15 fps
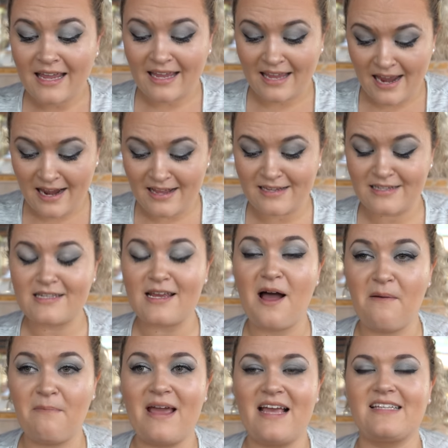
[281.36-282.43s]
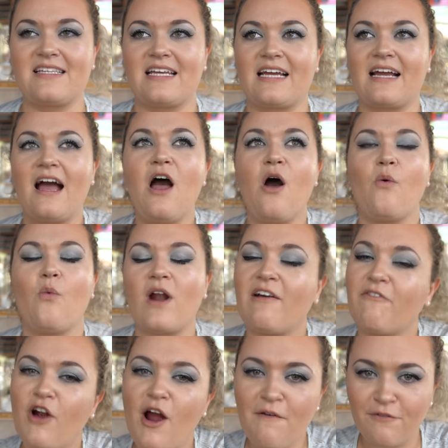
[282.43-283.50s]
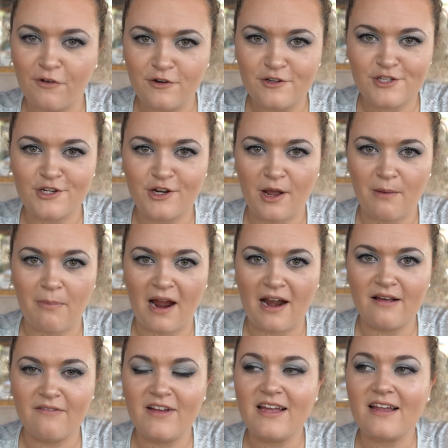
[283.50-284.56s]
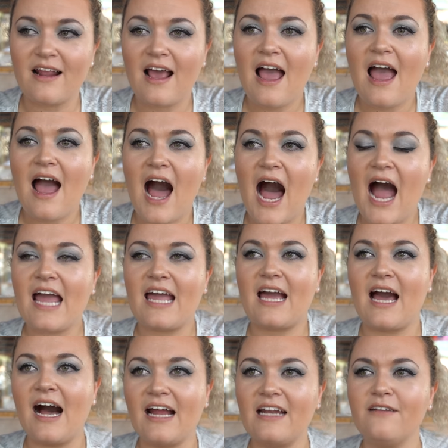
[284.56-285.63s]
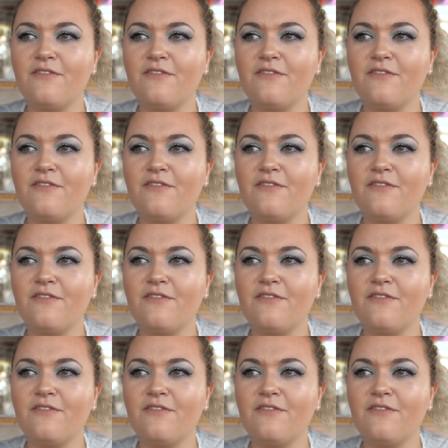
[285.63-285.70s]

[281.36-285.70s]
It is amazing. Whenever I first took a bite of it, I kind